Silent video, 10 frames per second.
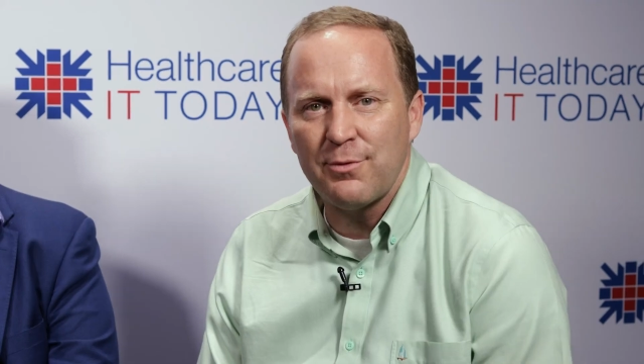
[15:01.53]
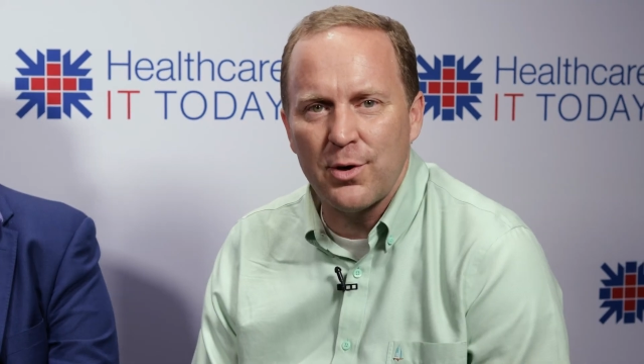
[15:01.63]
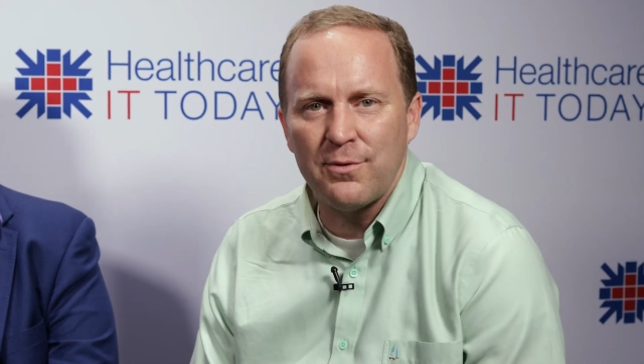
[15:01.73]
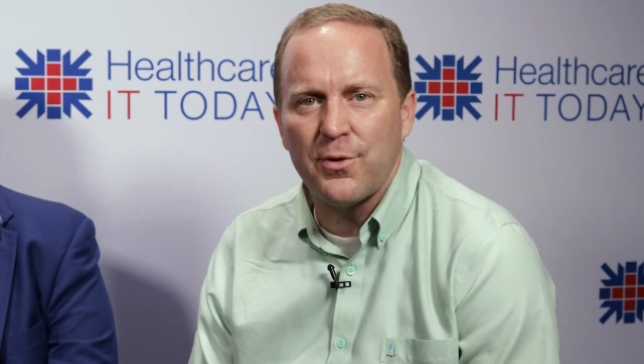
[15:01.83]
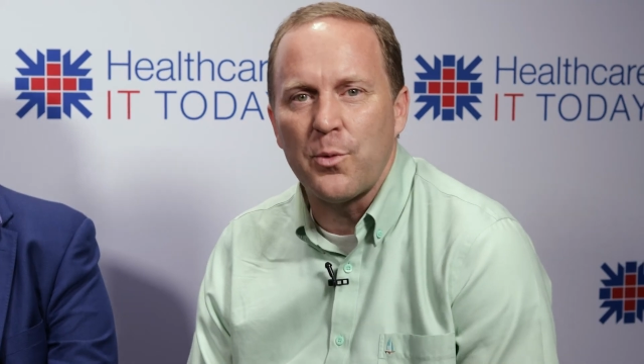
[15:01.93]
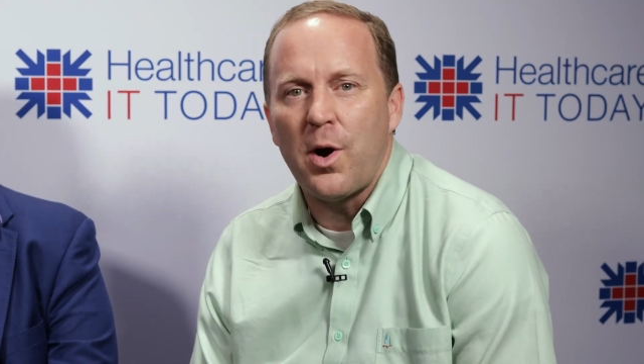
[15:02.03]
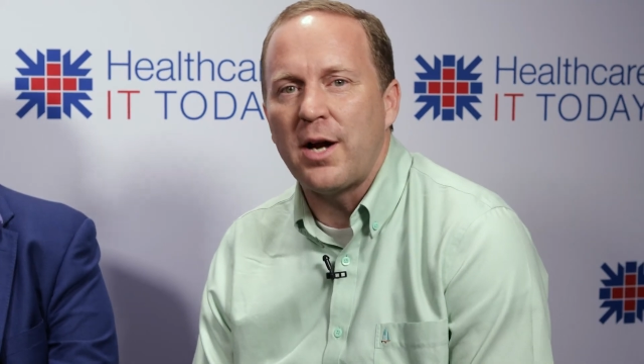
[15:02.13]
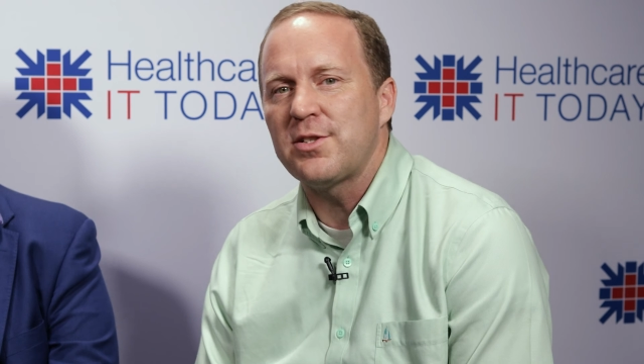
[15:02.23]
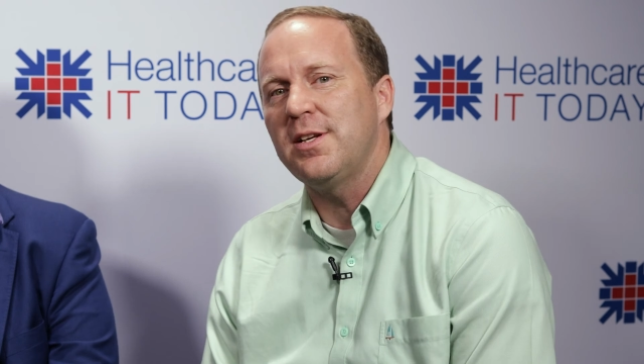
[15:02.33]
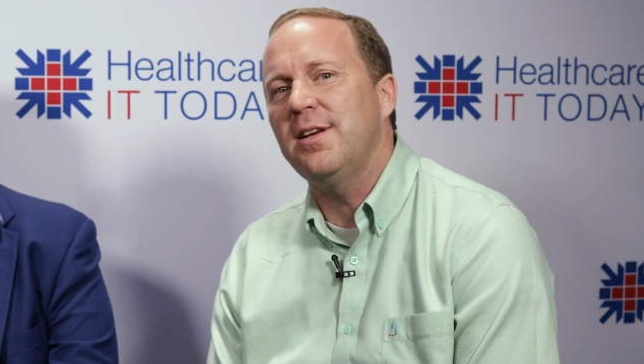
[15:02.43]
everyone for
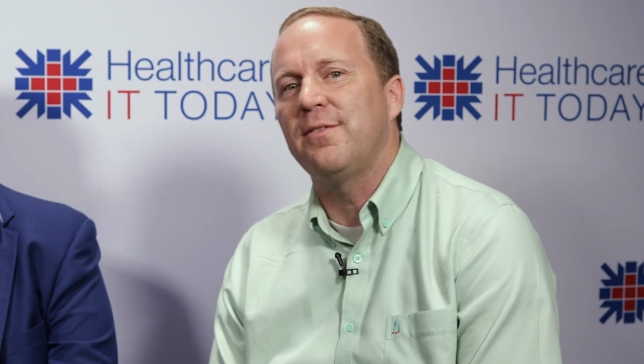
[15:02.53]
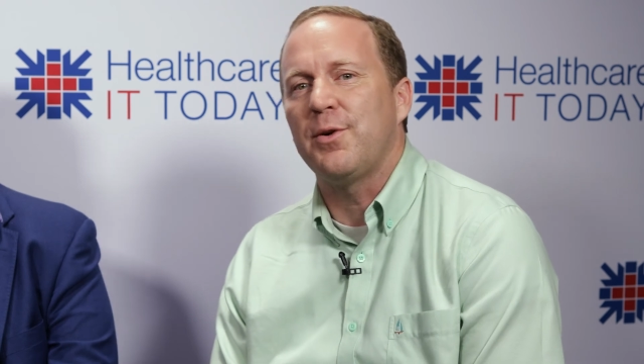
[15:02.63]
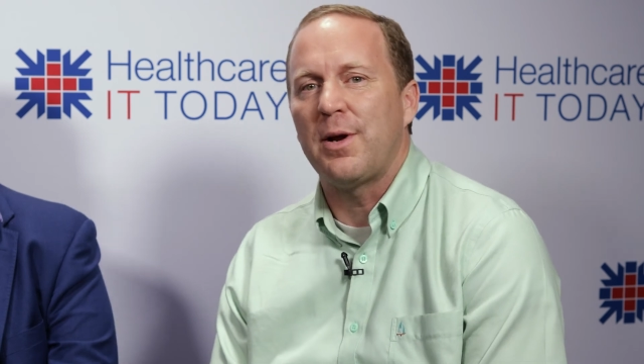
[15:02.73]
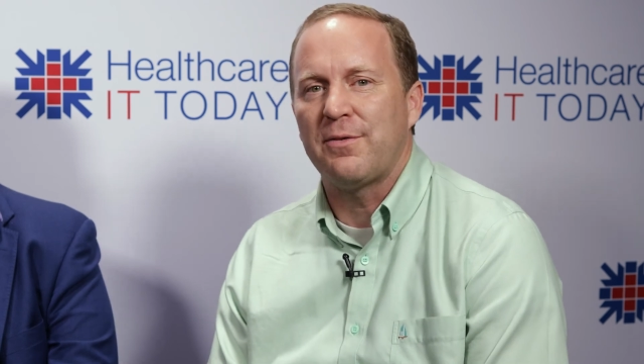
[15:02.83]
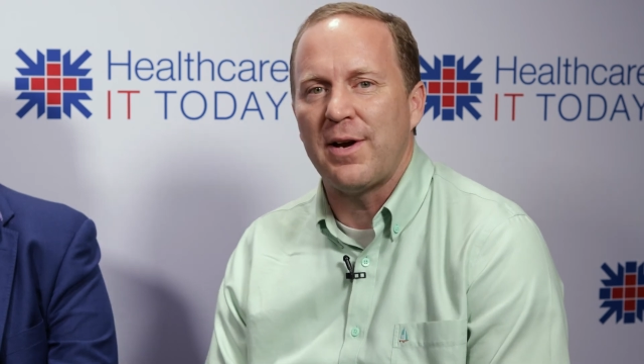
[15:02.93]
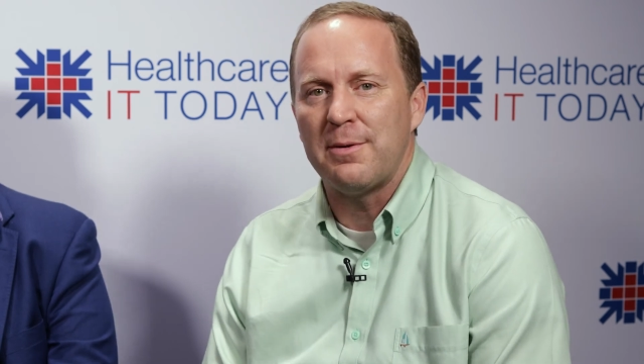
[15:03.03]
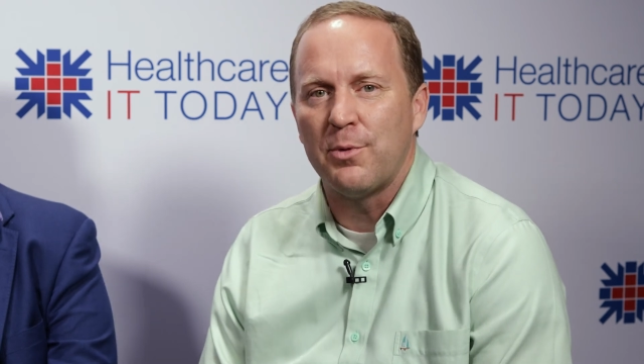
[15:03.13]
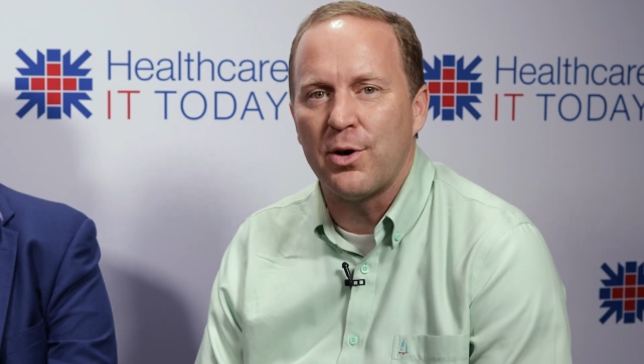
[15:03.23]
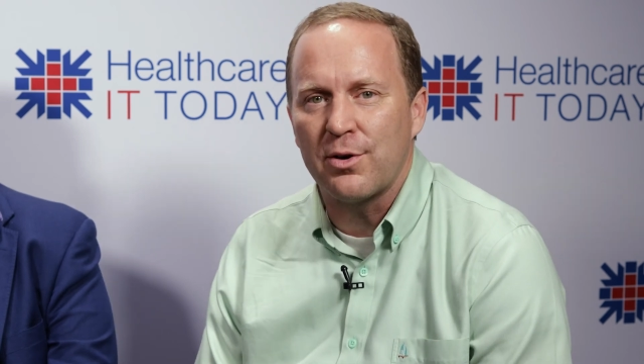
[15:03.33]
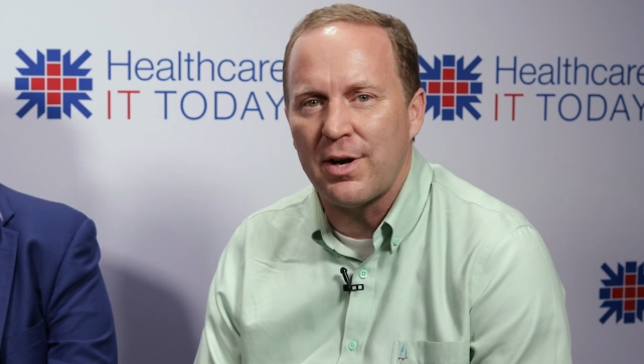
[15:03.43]
watching. If you want to find
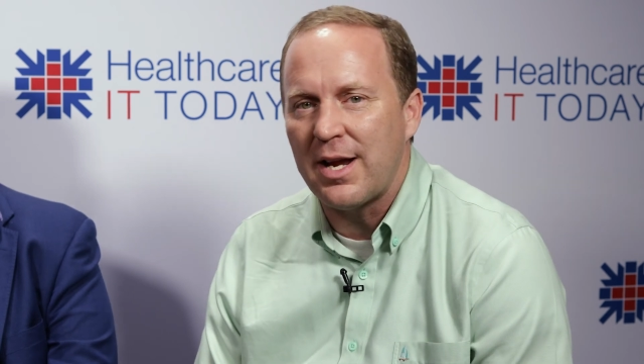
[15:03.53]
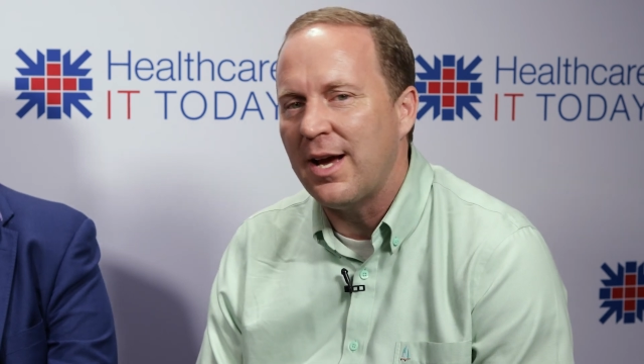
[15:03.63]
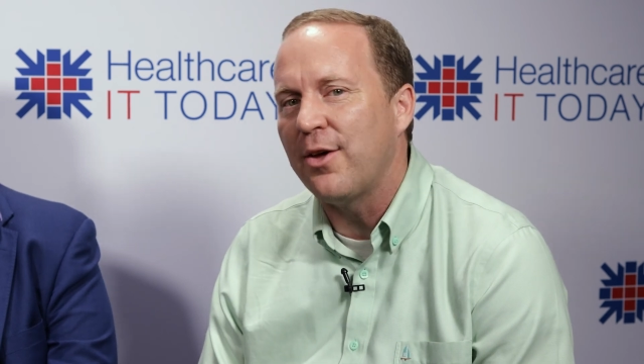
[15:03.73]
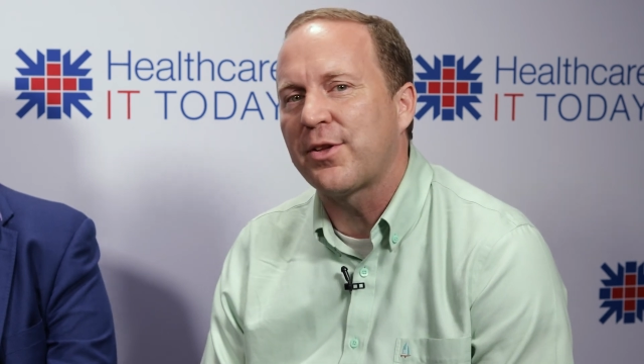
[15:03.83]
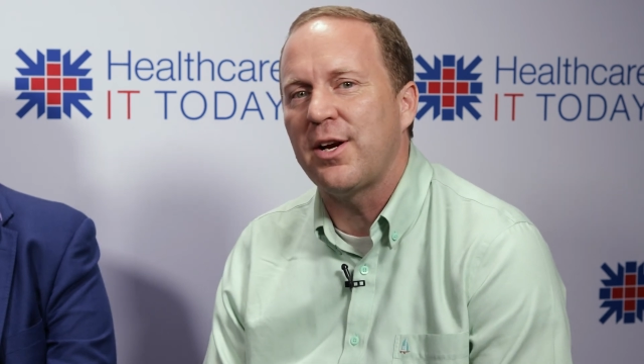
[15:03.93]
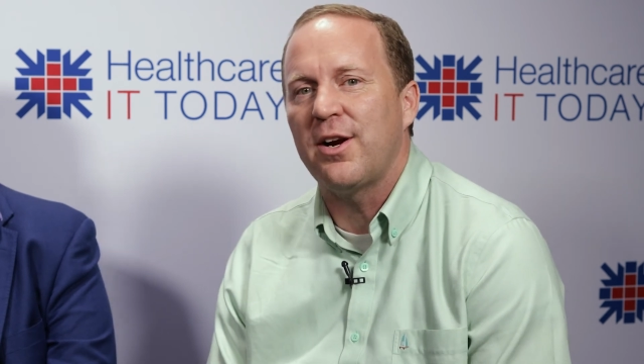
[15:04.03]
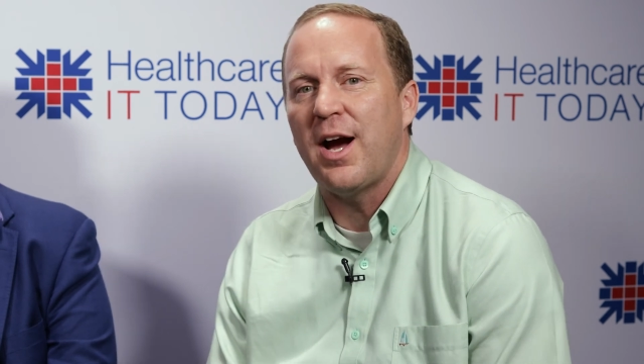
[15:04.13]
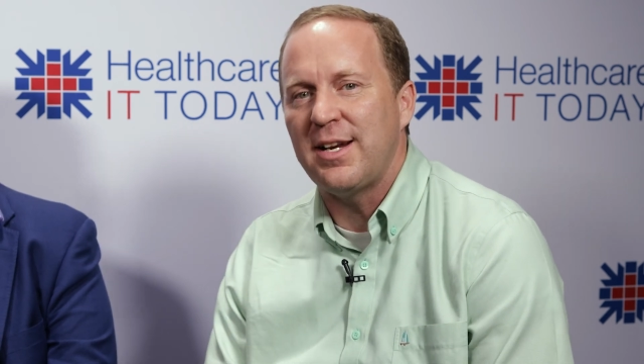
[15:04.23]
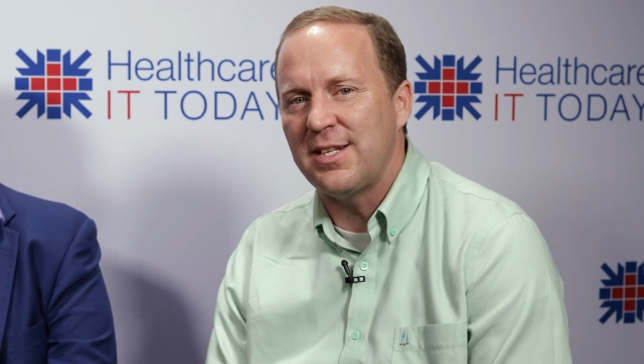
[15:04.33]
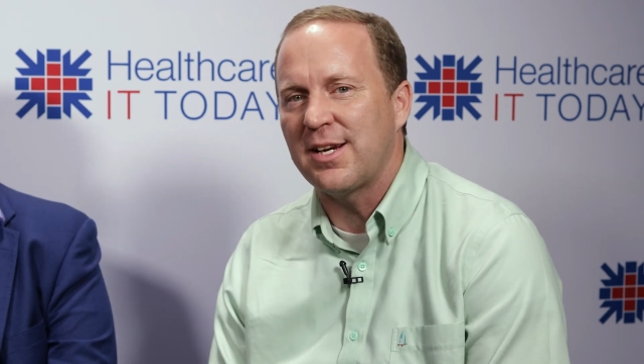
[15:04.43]
more great healthcare
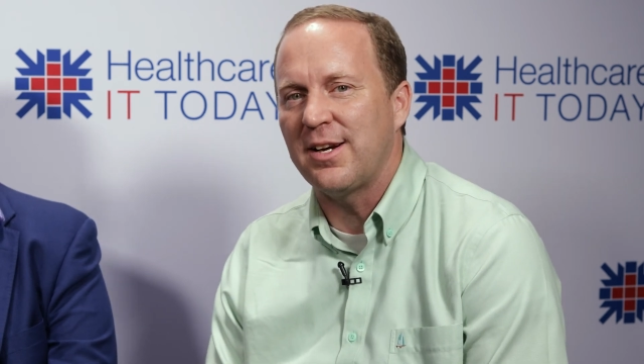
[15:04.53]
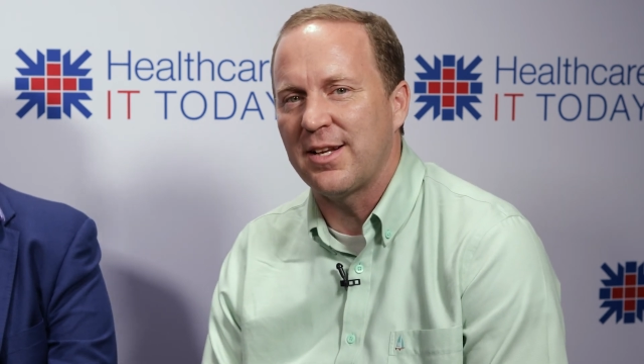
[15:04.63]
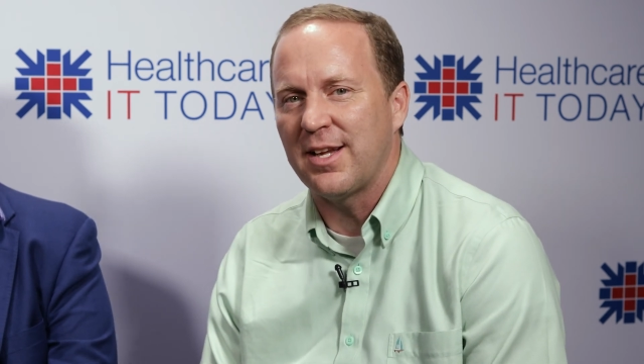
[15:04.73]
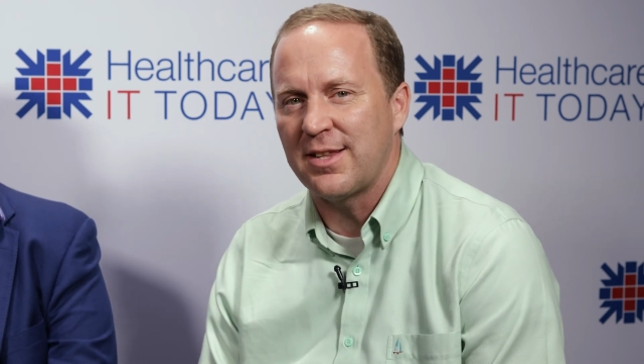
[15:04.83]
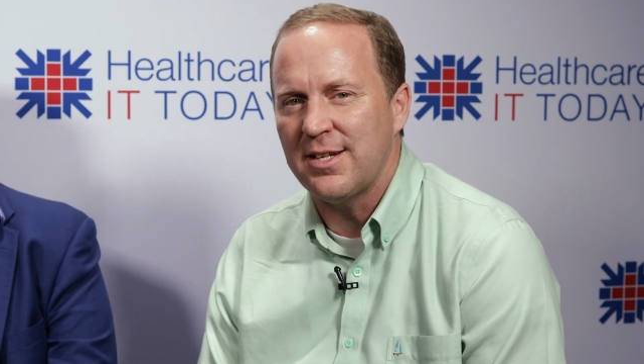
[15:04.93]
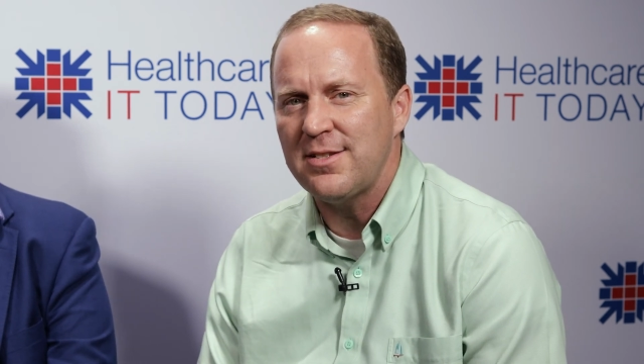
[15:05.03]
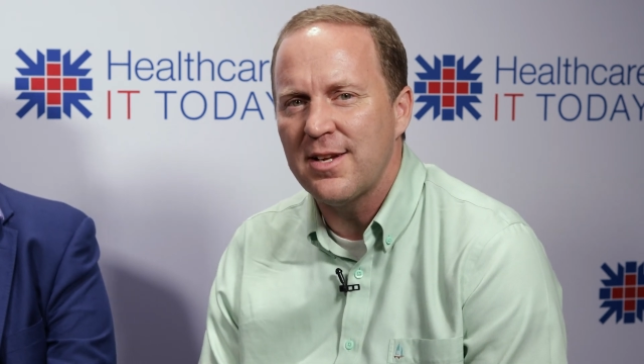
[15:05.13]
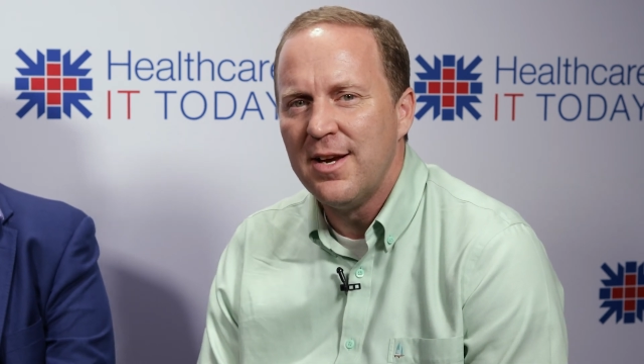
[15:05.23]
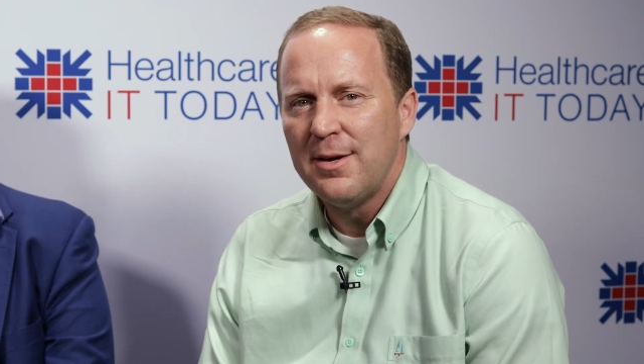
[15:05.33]
IT content like this,